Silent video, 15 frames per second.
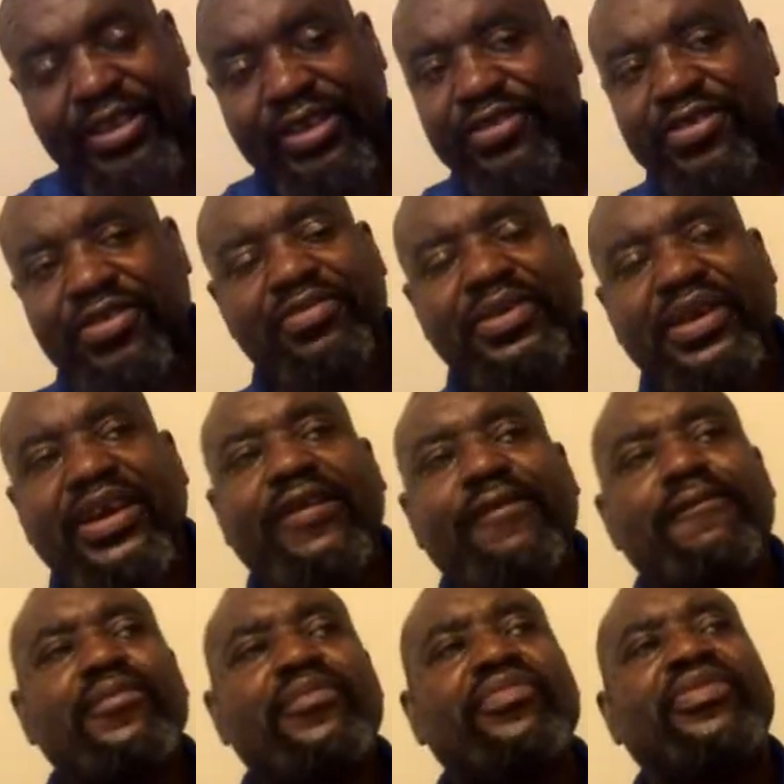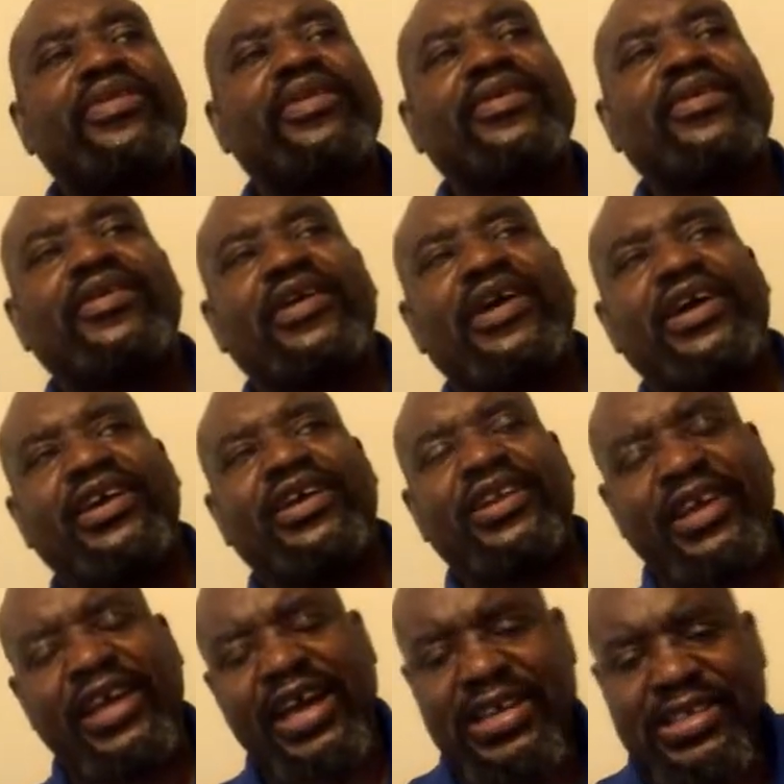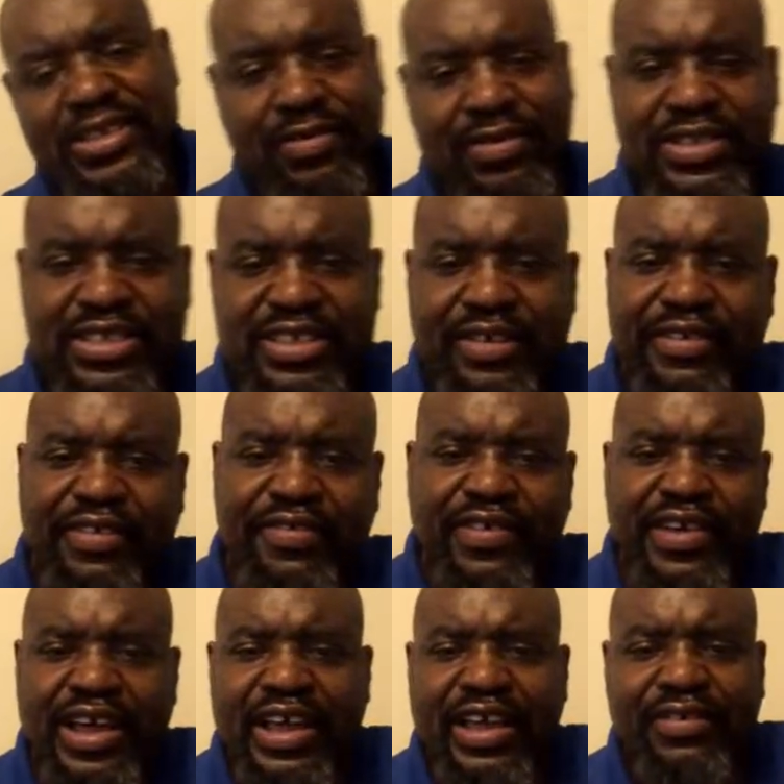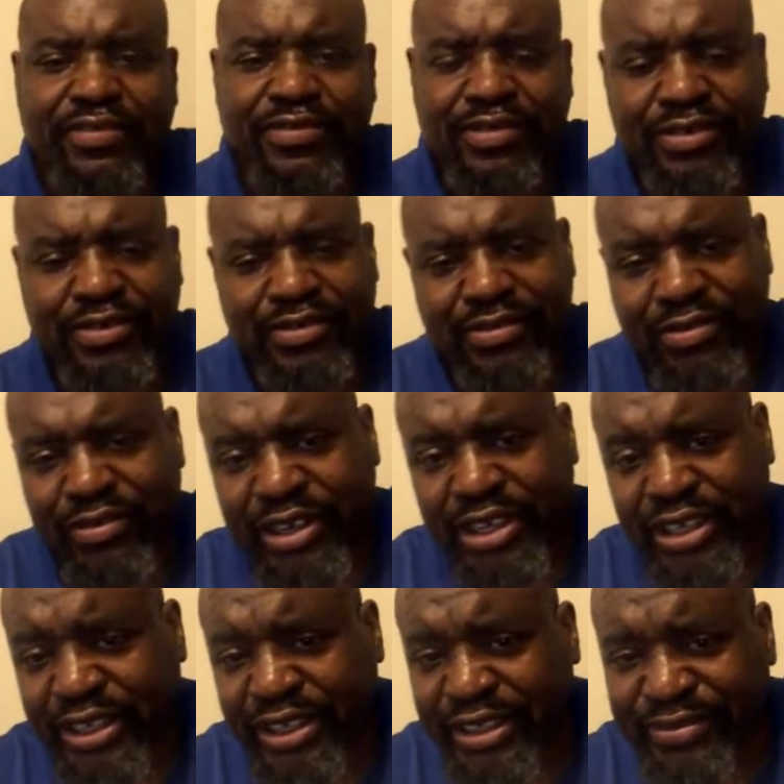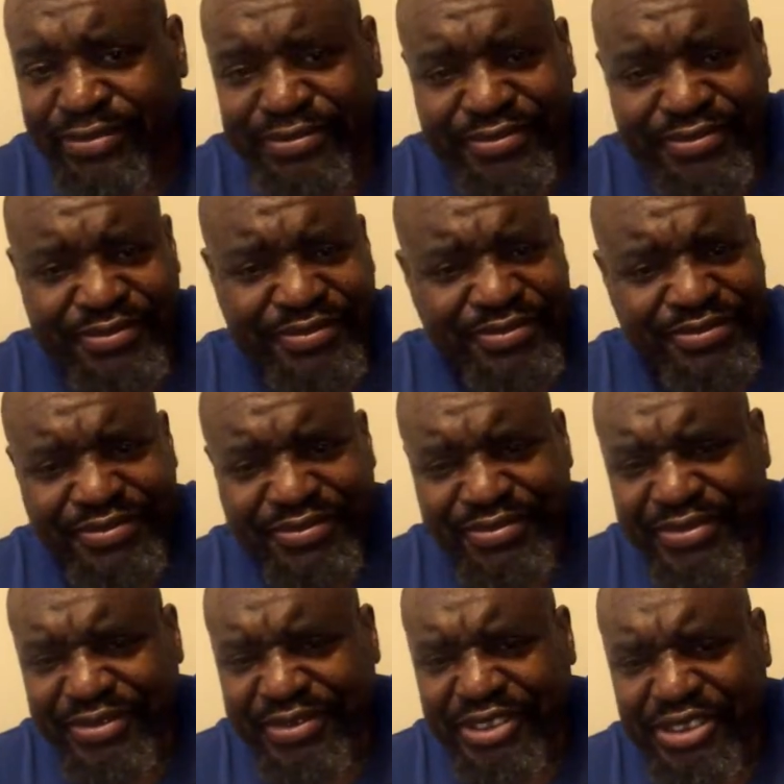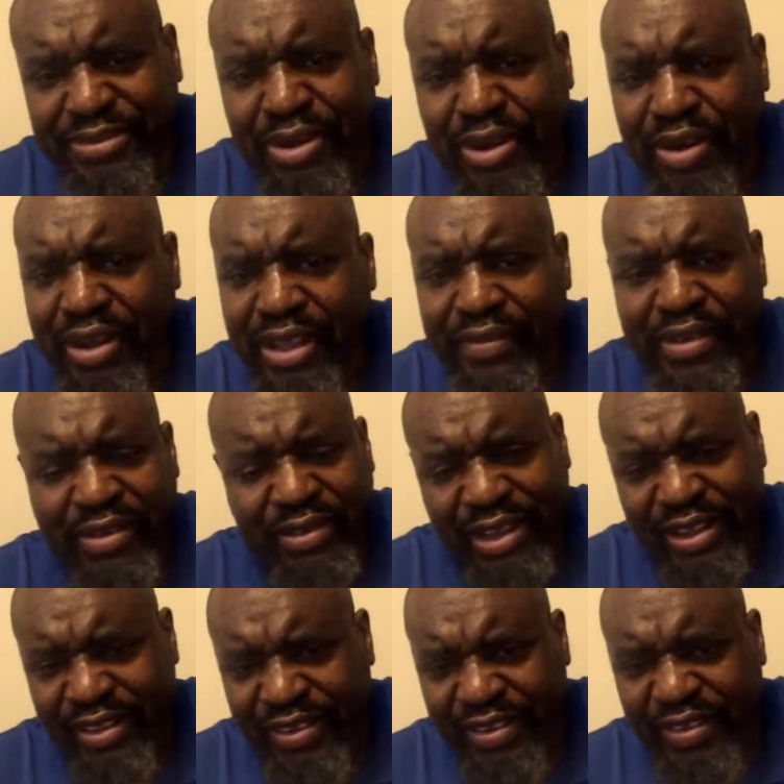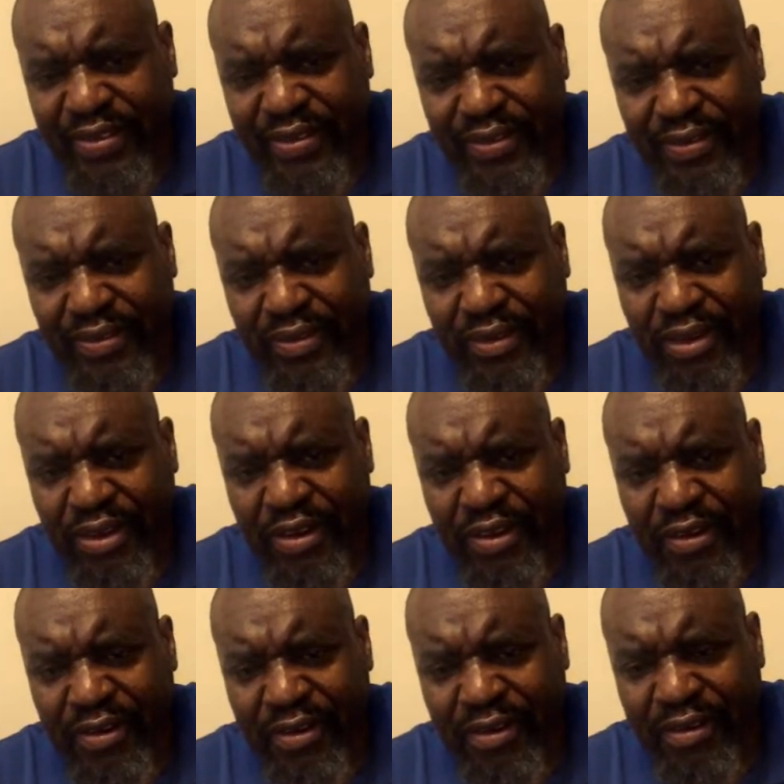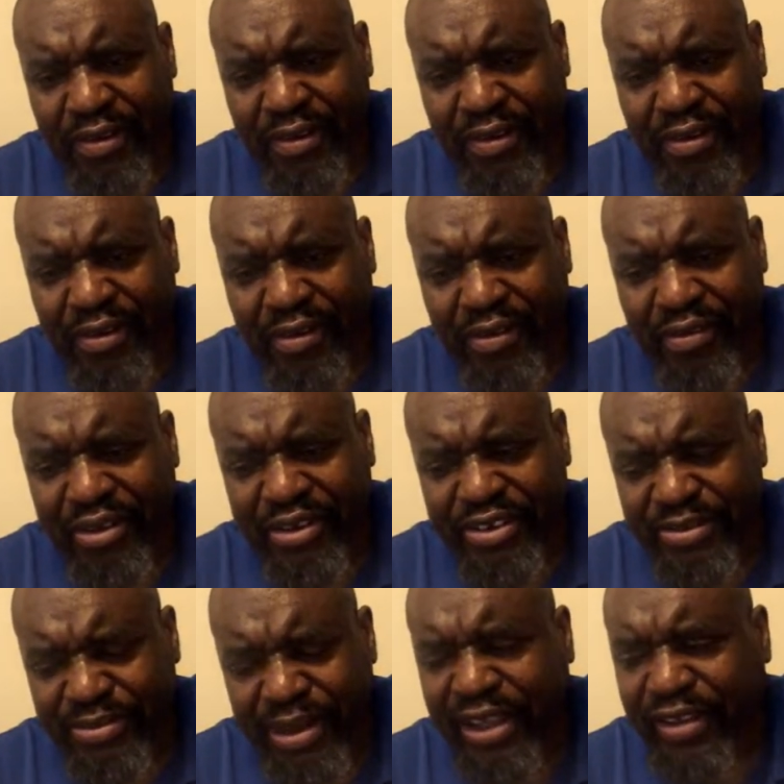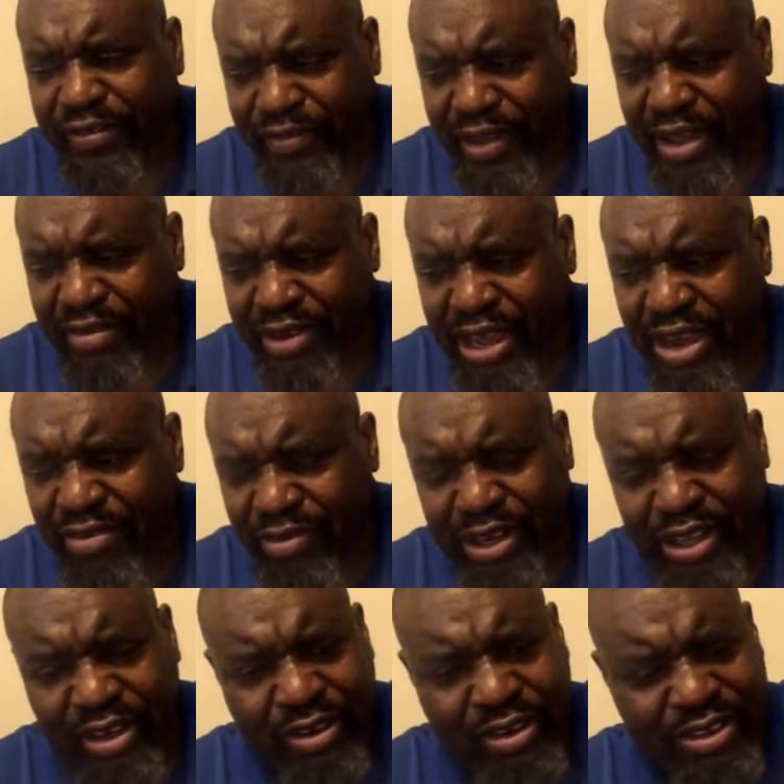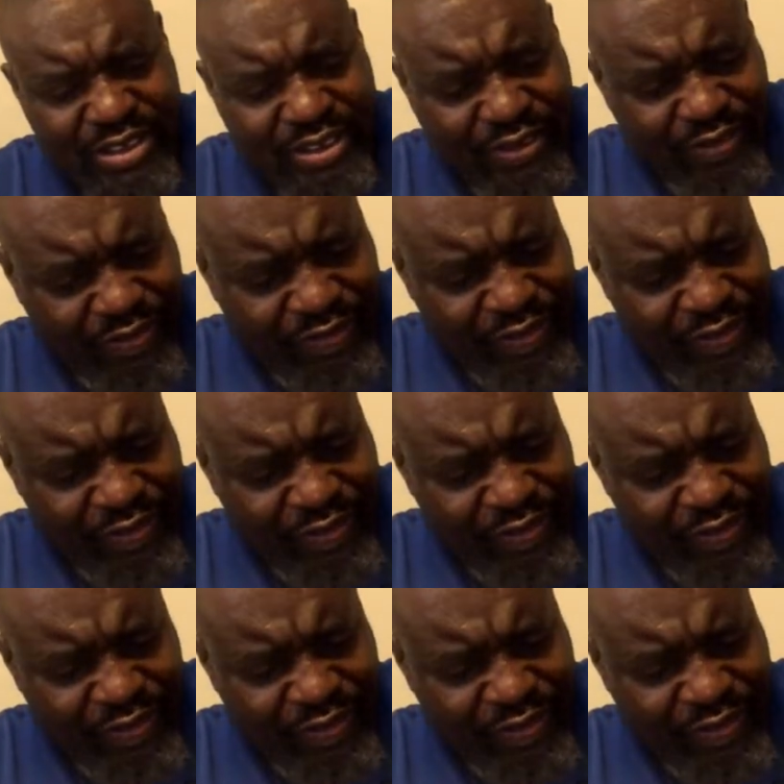they were too big. And then the guys at 175 were really small heavyweights, you know, which Mike found out when he lost to